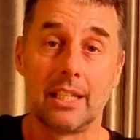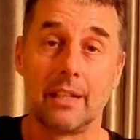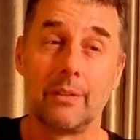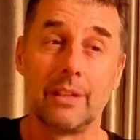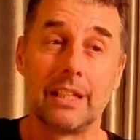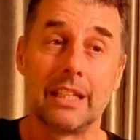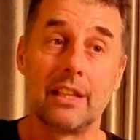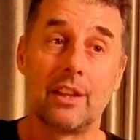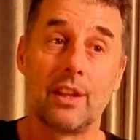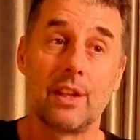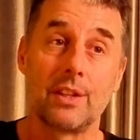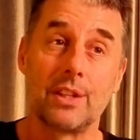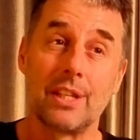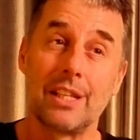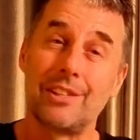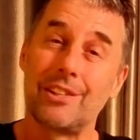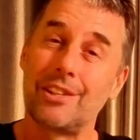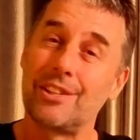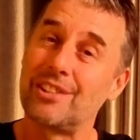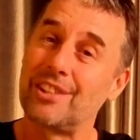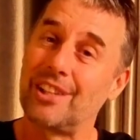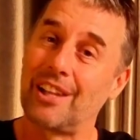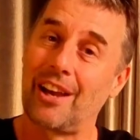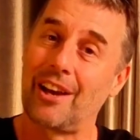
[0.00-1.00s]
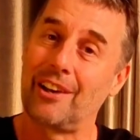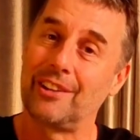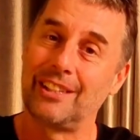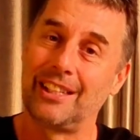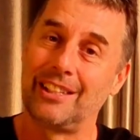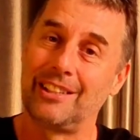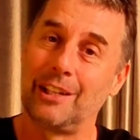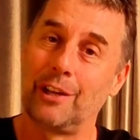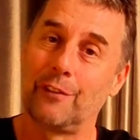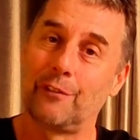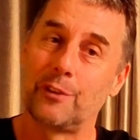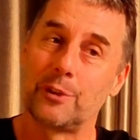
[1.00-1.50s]
I mean, this is the only
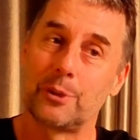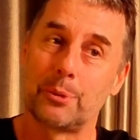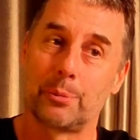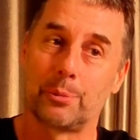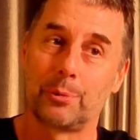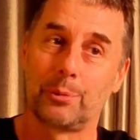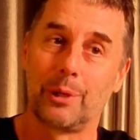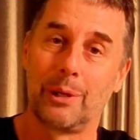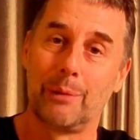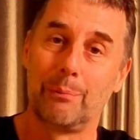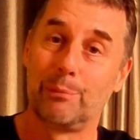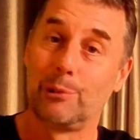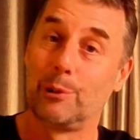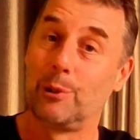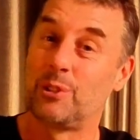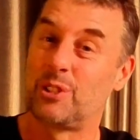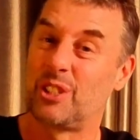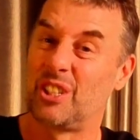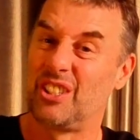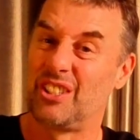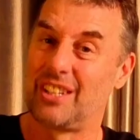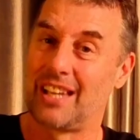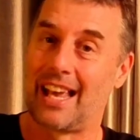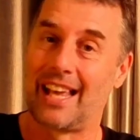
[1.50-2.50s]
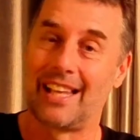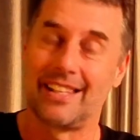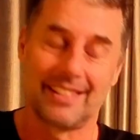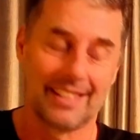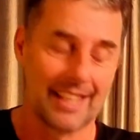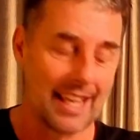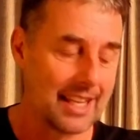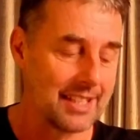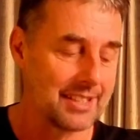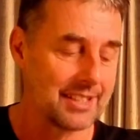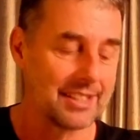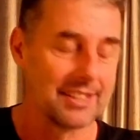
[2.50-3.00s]
difference between blues and jazz.
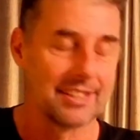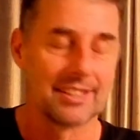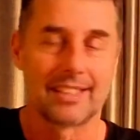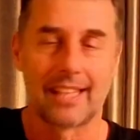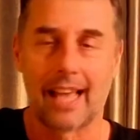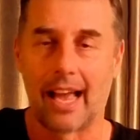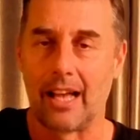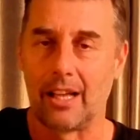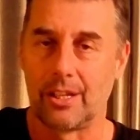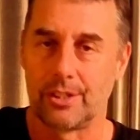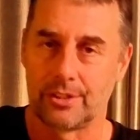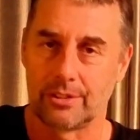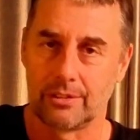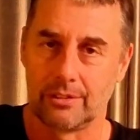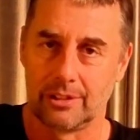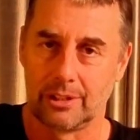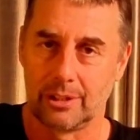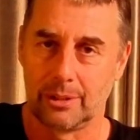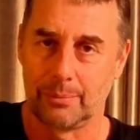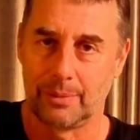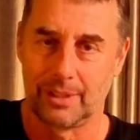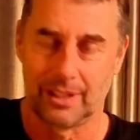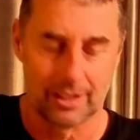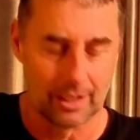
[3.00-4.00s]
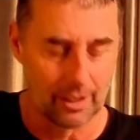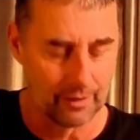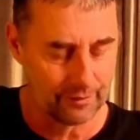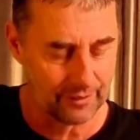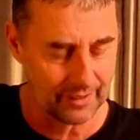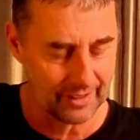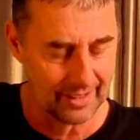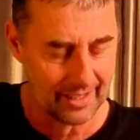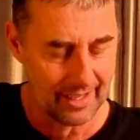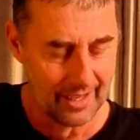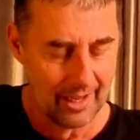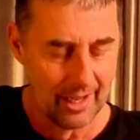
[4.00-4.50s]
Yes, the scales are a little bit
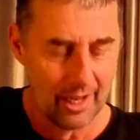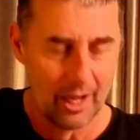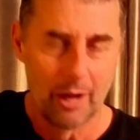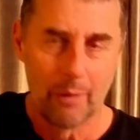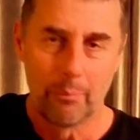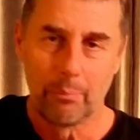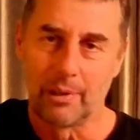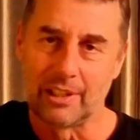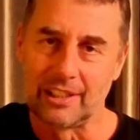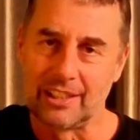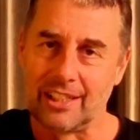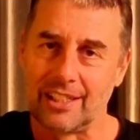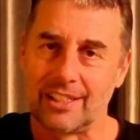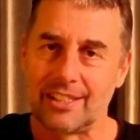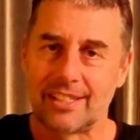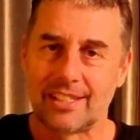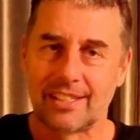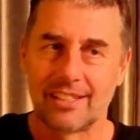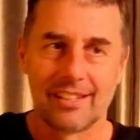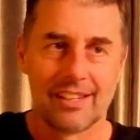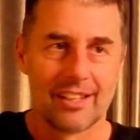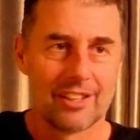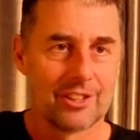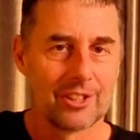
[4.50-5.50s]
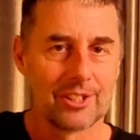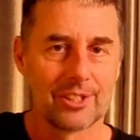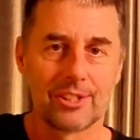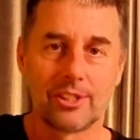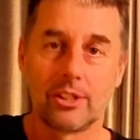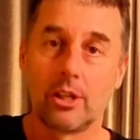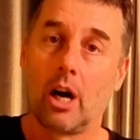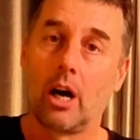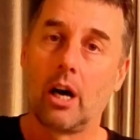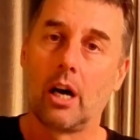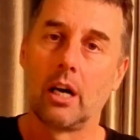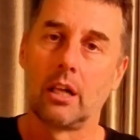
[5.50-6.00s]
different, but it's the
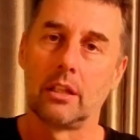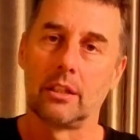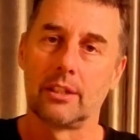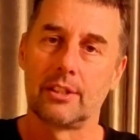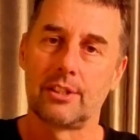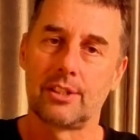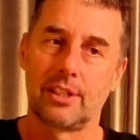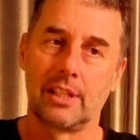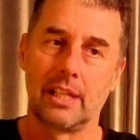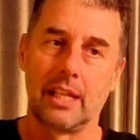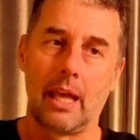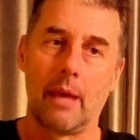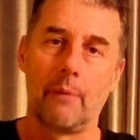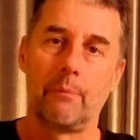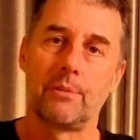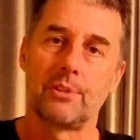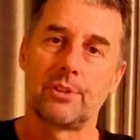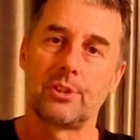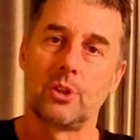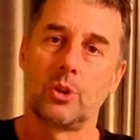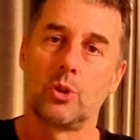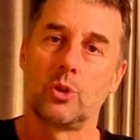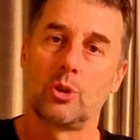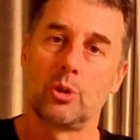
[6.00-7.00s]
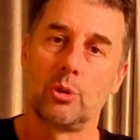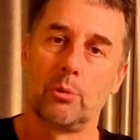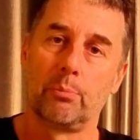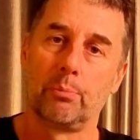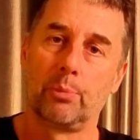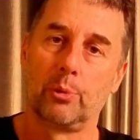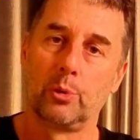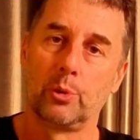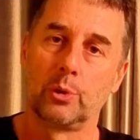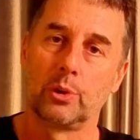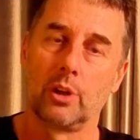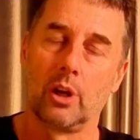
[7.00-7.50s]
style, it's the emphasis you
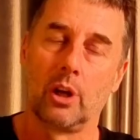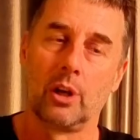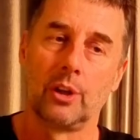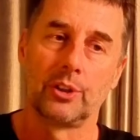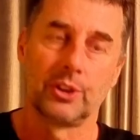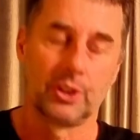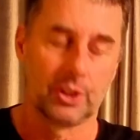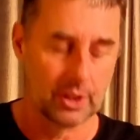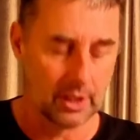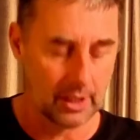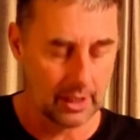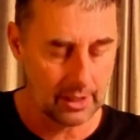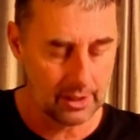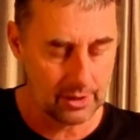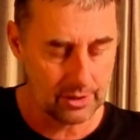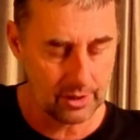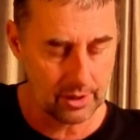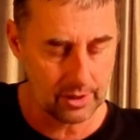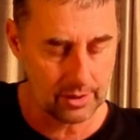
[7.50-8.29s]
put on things.